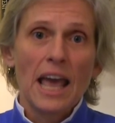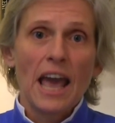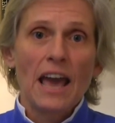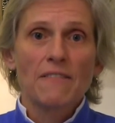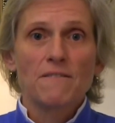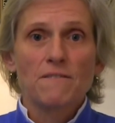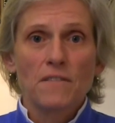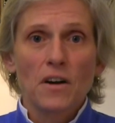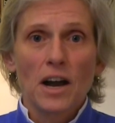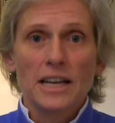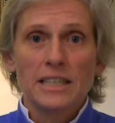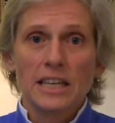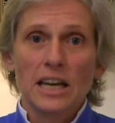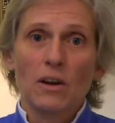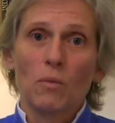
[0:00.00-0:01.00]
and
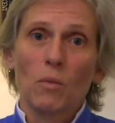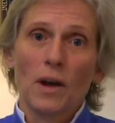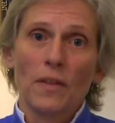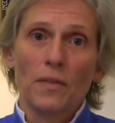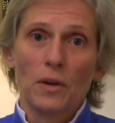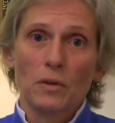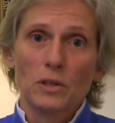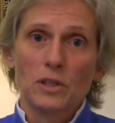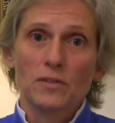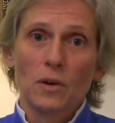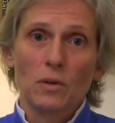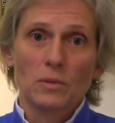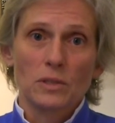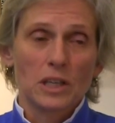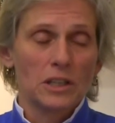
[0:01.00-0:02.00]
find out what those
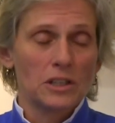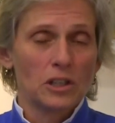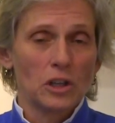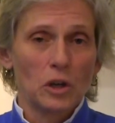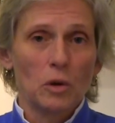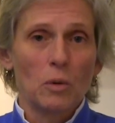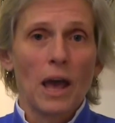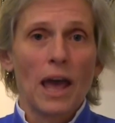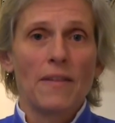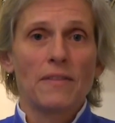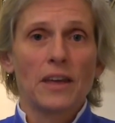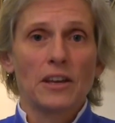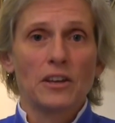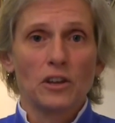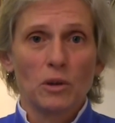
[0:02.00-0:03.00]
phones can do, and
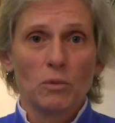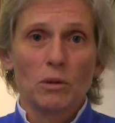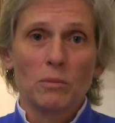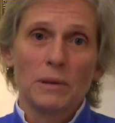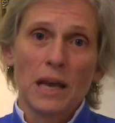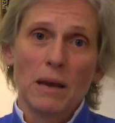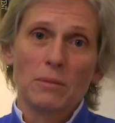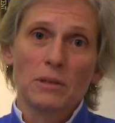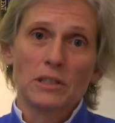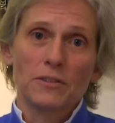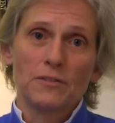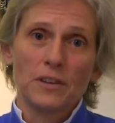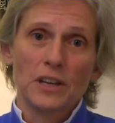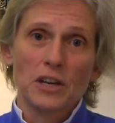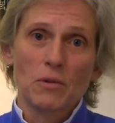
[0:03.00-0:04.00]
then you will be able to
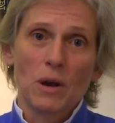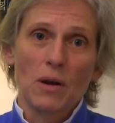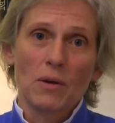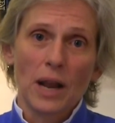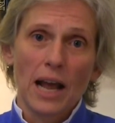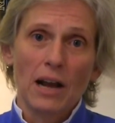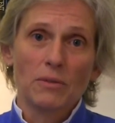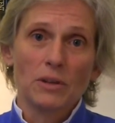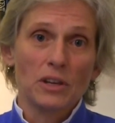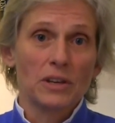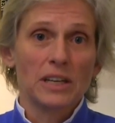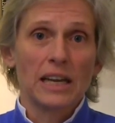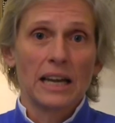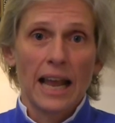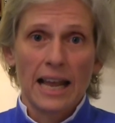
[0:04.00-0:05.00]
figure out how you
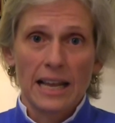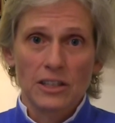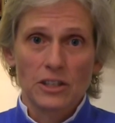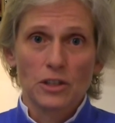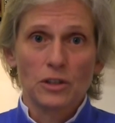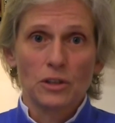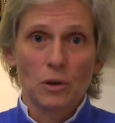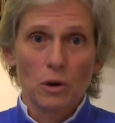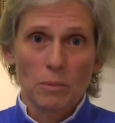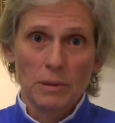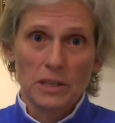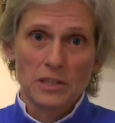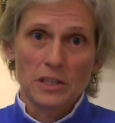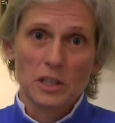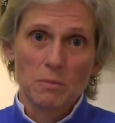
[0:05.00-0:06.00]
can enhance your
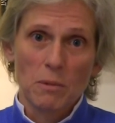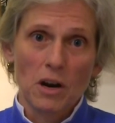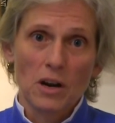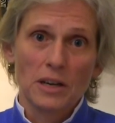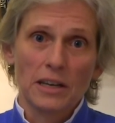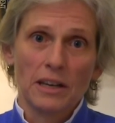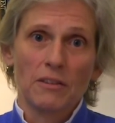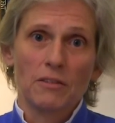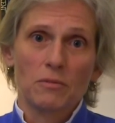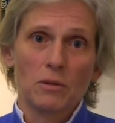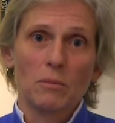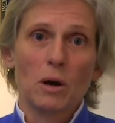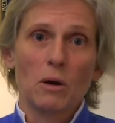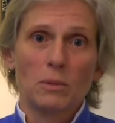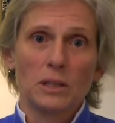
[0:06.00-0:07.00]
business marketing through
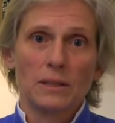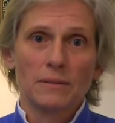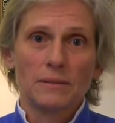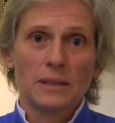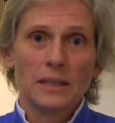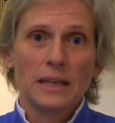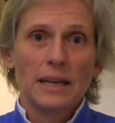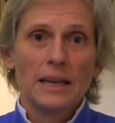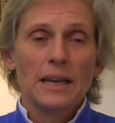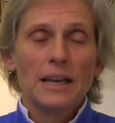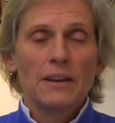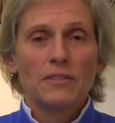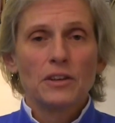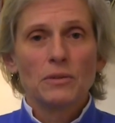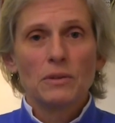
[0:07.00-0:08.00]
mobile.
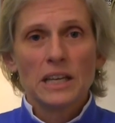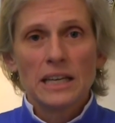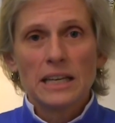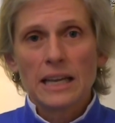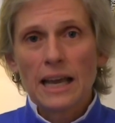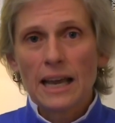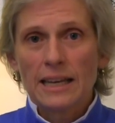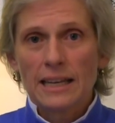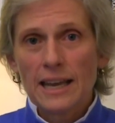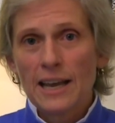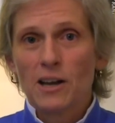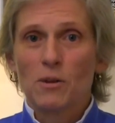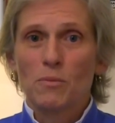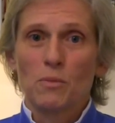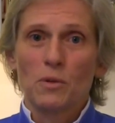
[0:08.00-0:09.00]
If you need any
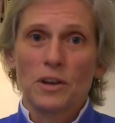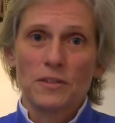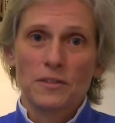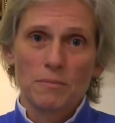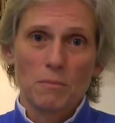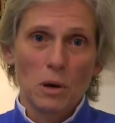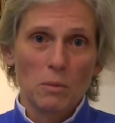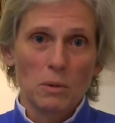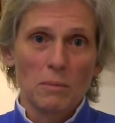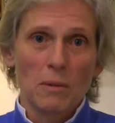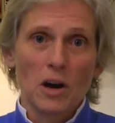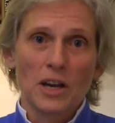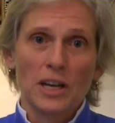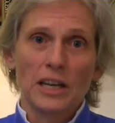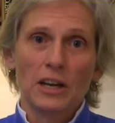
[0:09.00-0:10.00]
help with mobile
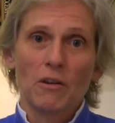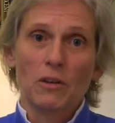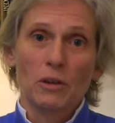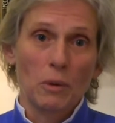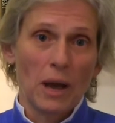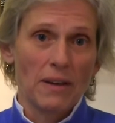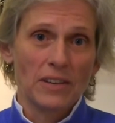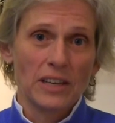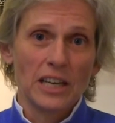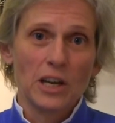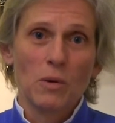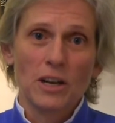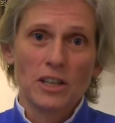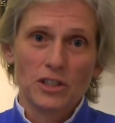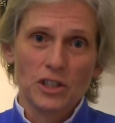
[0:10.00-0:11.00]
marketing or you have any
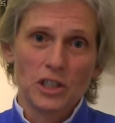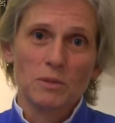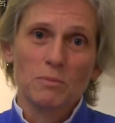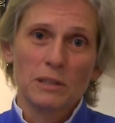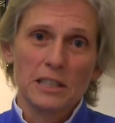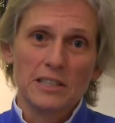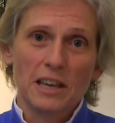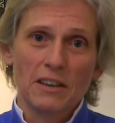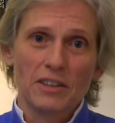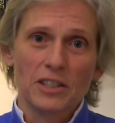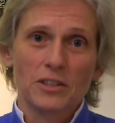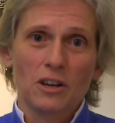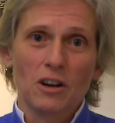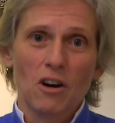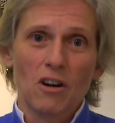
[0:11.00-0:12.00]
questions, please give
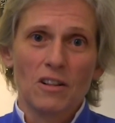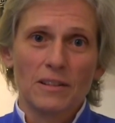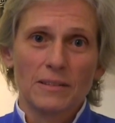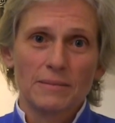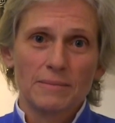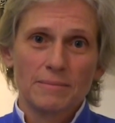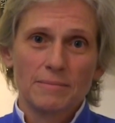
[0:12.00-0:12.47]
us a call.